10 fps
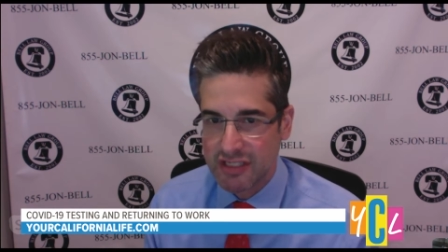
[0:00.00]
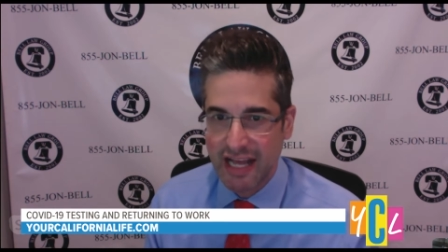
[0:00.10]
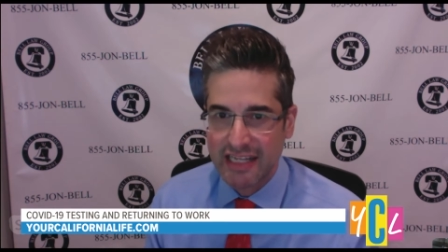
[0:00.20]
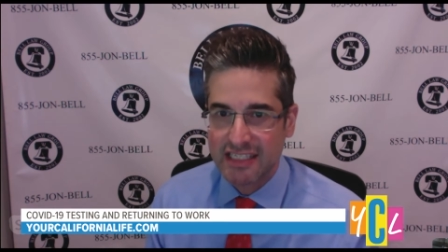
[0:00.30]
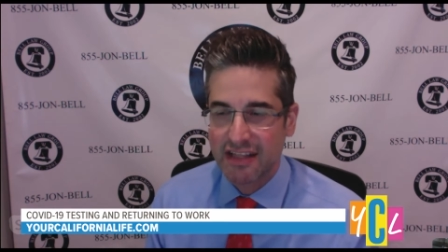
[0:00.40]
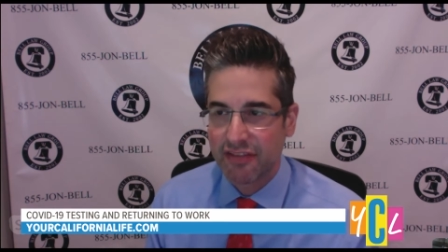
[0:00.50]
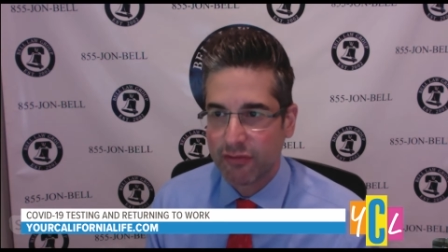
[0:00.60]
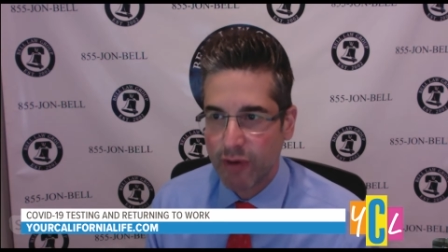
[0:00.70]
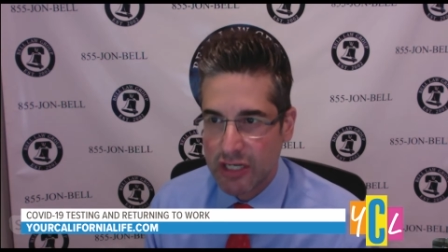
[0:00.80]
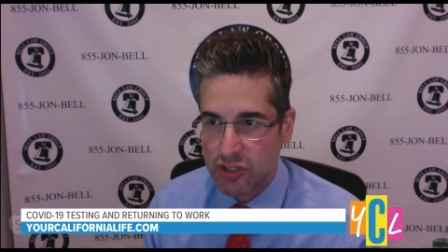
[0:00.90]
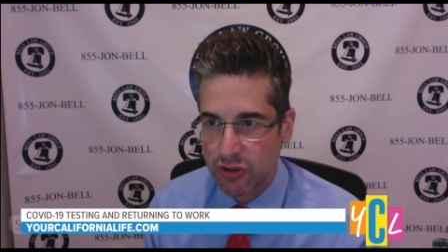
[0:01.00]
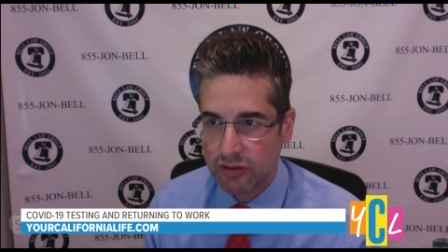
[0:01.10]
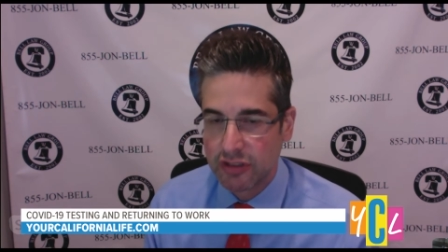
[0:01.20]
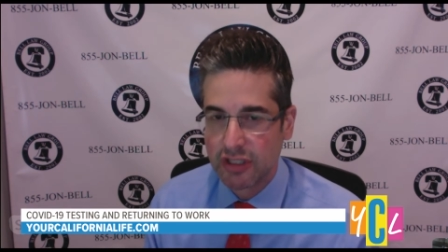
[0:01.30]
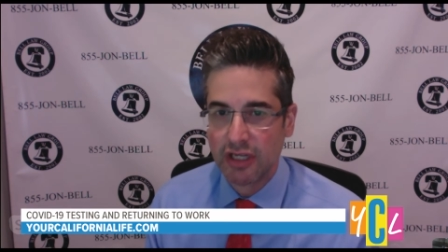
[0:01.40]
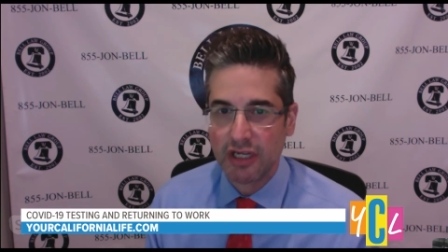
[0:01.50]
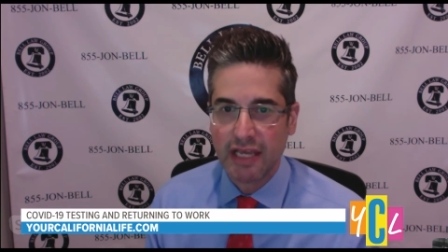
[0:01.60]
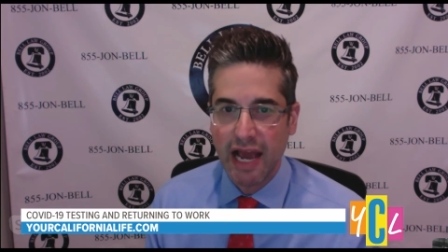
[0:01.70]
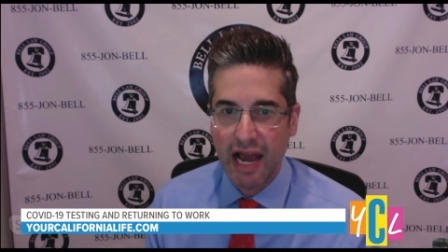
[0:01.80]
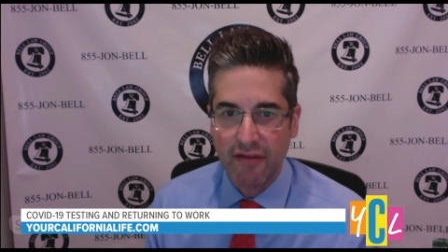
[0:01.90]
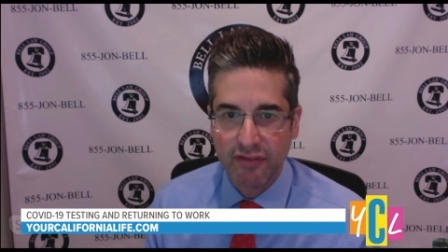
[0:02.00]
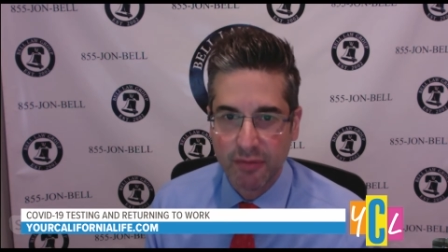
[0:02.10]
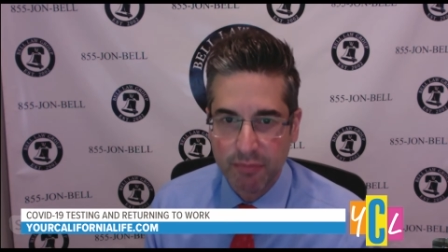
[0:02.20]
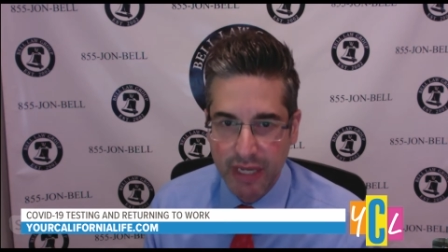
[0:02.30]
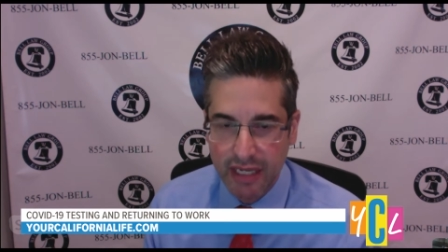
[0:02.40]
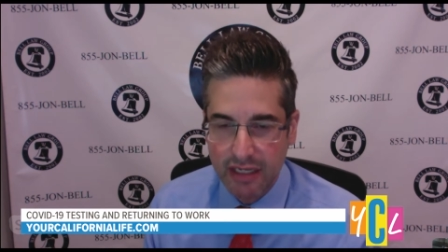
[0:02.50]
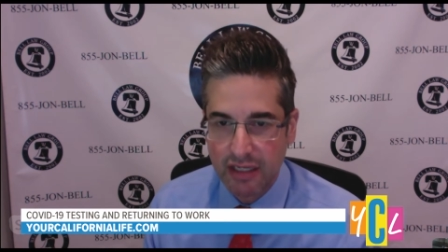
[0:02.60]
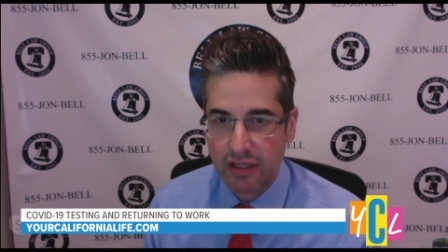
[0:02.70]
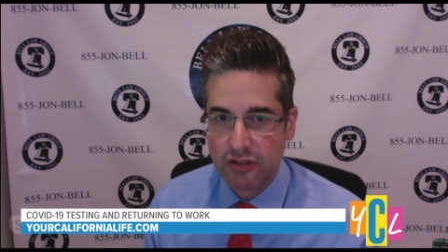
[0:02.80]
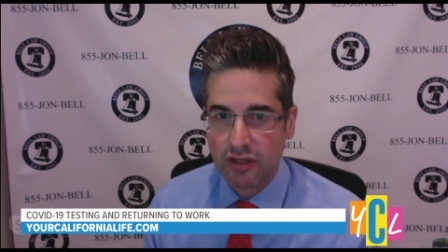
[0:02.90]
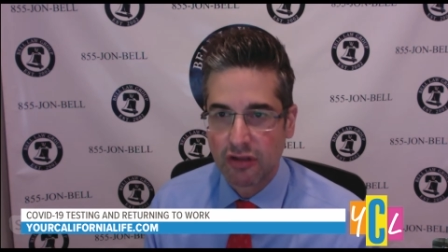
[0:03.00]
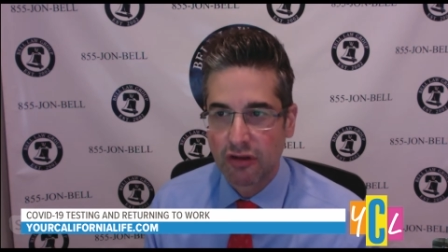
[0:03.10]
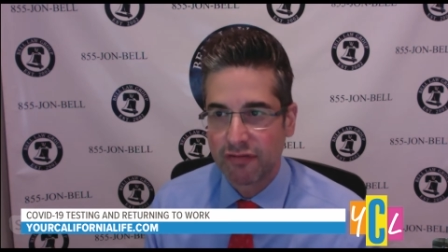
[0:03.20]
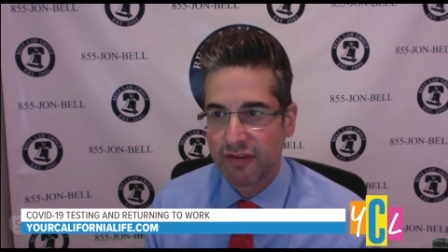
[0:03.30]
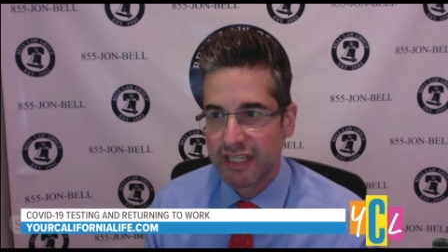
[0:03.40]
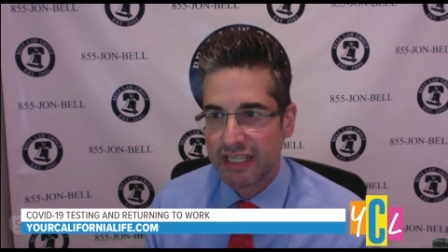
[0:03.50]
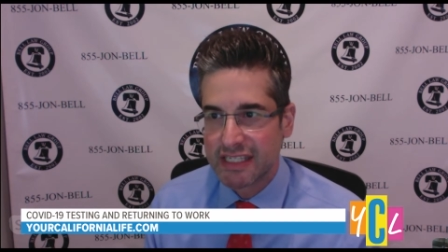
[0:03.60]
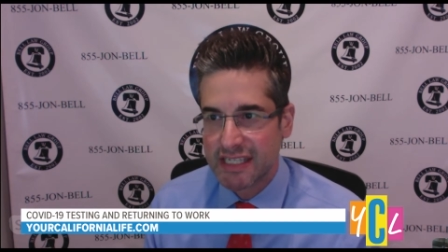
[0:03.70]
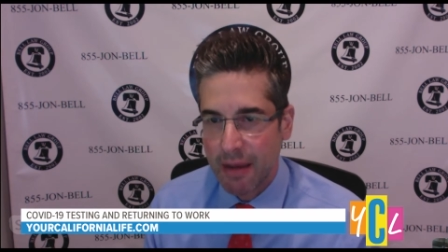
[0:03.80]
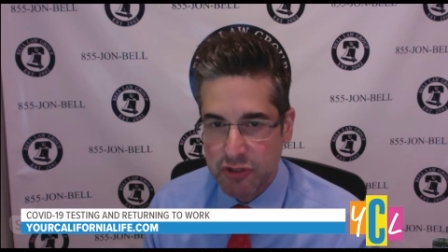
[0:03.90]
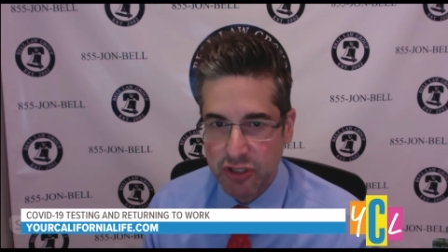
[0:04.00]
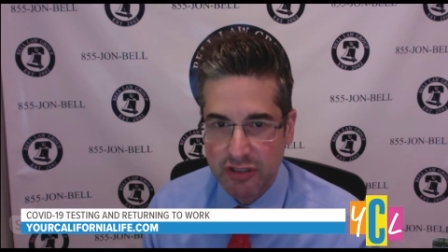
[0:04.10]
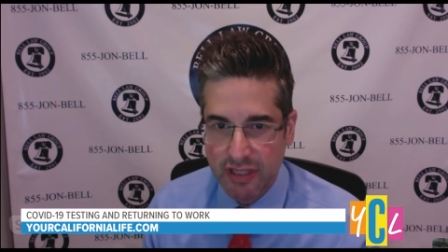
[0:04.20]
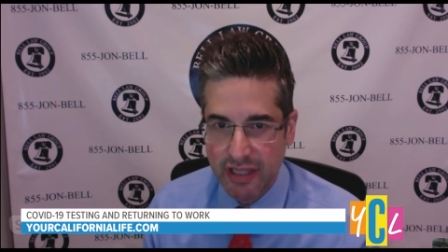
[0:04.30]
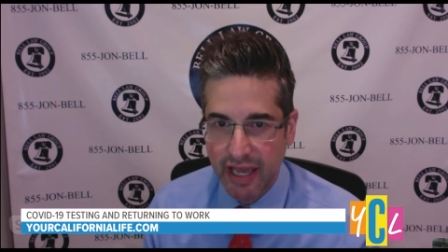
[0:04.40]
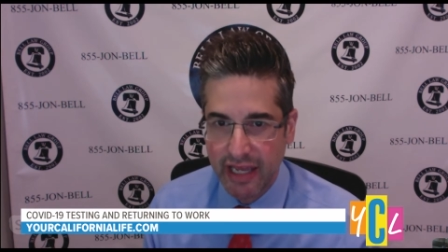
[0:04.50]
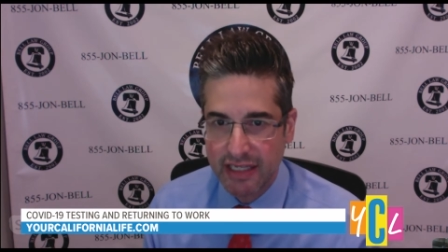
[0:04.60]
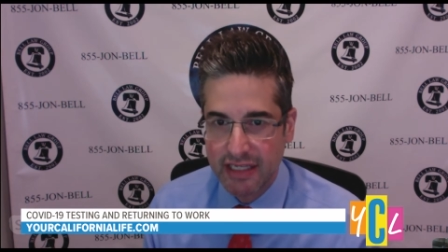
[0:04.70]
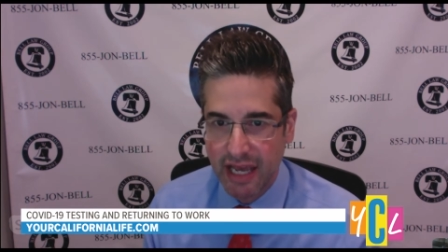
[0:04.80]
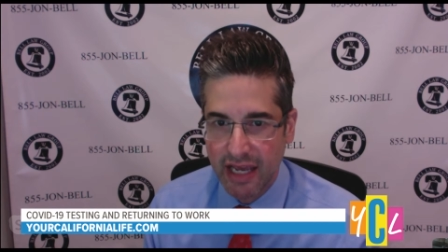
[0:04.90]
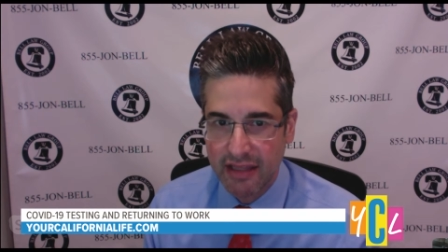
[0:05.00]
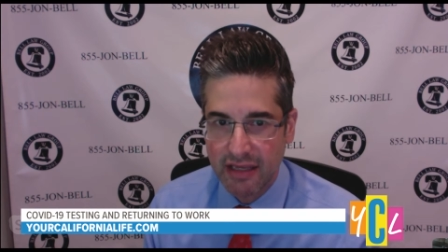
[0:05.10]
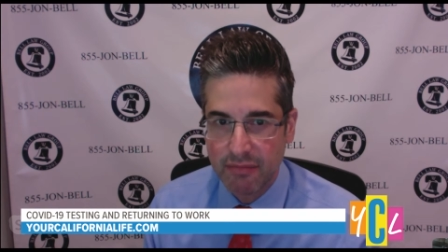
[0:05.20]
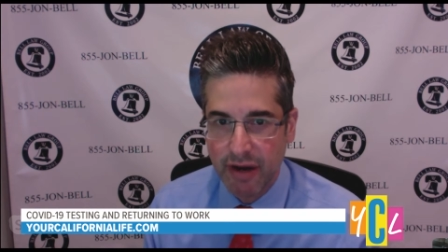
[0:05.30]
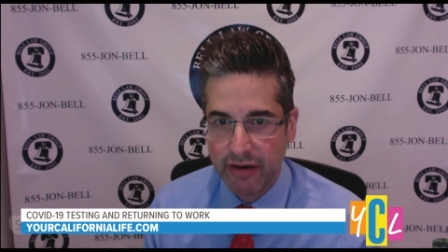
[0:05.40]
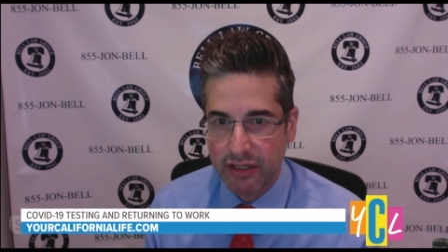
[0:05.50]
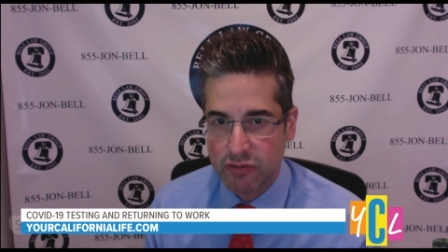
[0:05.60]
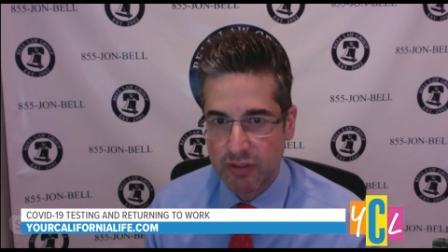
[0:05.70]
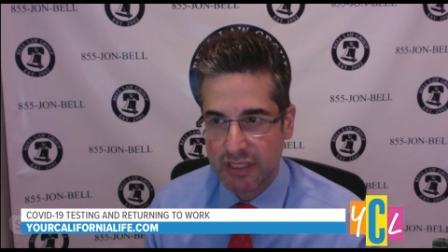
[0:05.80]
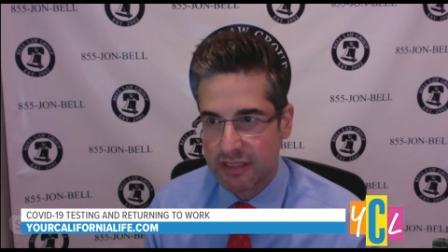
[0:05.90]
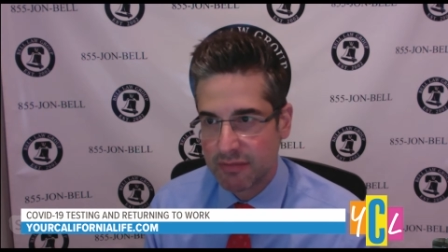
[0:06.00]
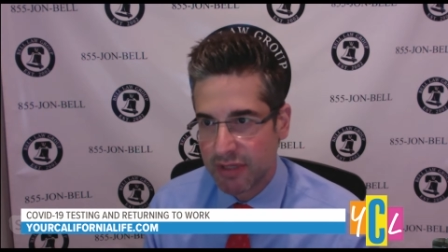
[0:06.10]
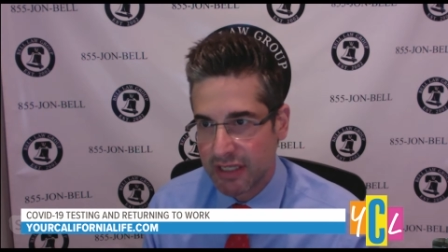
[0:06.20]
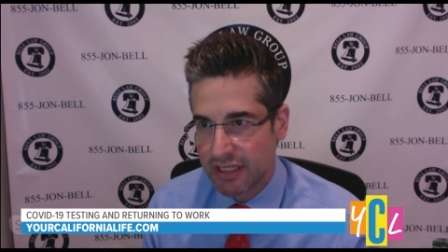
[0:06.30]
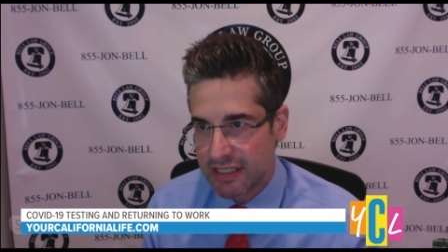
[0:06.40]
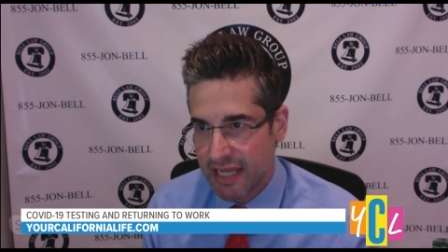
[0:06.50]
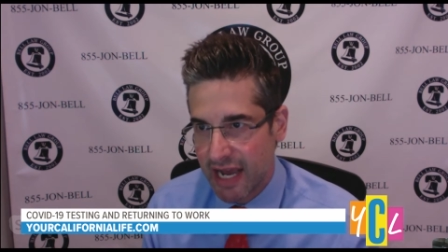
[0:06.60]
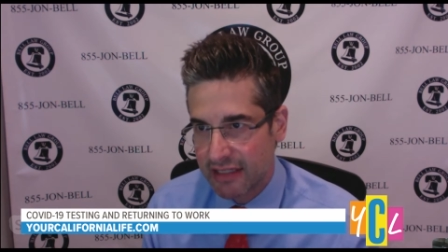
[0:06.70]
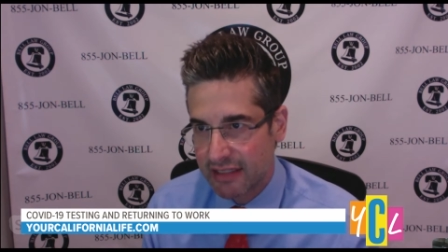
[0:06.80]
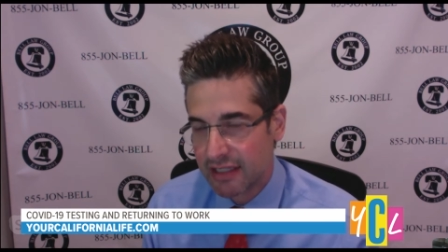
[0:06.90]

That's the threshold you have to meet to look for the exception to the ADA, the Americans with Disabilities Act.